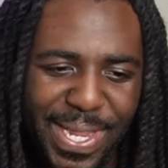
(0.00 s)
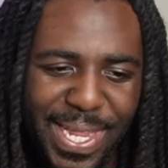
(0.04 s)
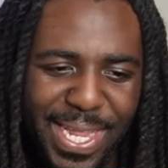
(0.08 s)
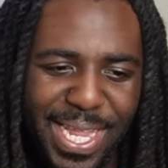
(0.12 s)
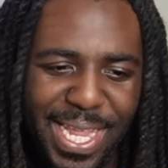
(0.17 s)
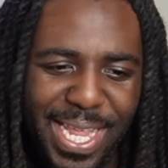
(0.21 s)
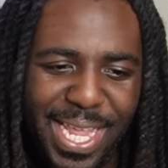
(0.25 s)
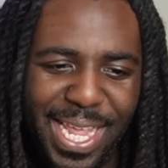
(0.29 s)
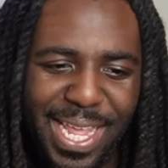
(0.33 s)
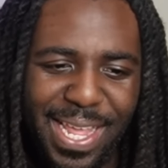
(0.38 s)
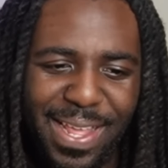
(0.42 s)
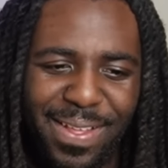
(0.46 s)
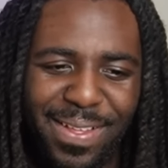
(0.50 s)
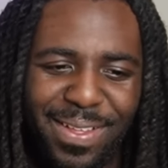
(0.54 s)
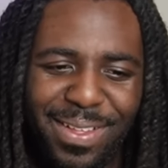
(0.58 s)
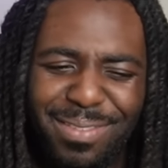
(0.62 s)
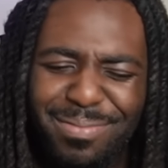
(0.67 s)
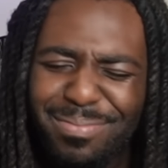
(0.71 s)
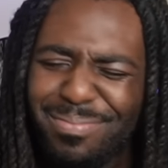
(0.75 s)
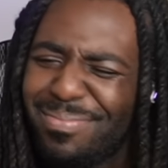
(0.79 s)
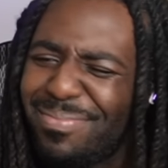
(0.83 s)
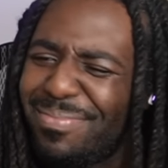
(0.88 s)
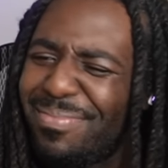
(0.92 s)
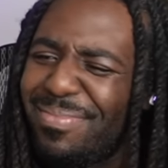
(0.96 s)

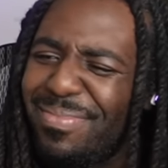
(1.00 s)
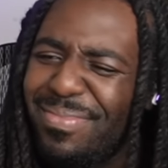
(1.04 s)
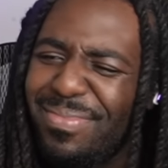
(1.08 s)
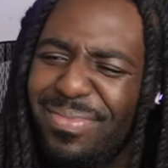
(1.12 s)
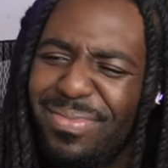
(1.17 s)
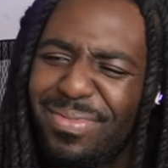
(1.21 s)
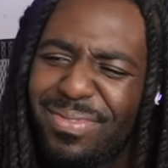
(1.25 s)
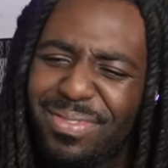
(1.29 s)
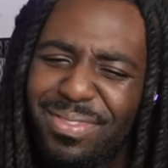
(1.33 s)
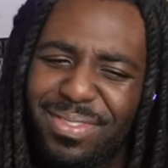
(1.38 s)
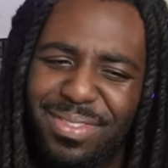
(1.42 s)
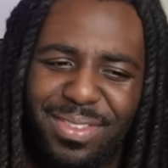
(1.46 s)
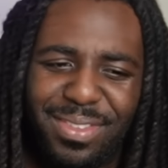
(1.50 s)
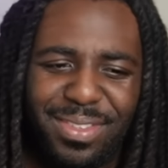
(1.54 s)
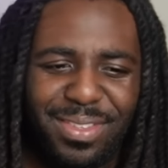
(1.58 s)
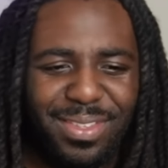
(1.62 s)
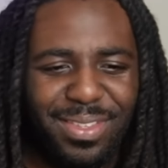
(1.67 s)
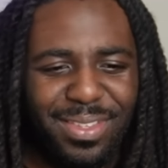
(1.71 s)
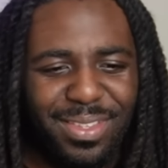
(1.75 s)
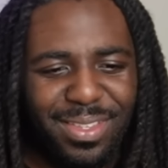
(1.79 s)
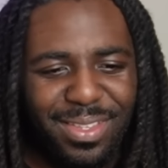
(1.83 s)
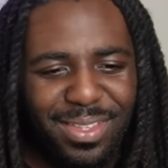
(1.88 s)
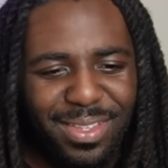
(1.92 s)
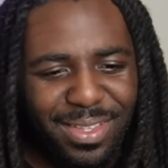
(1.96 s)
Besides, Don is
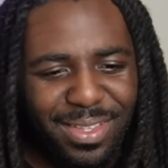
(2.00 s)
cool.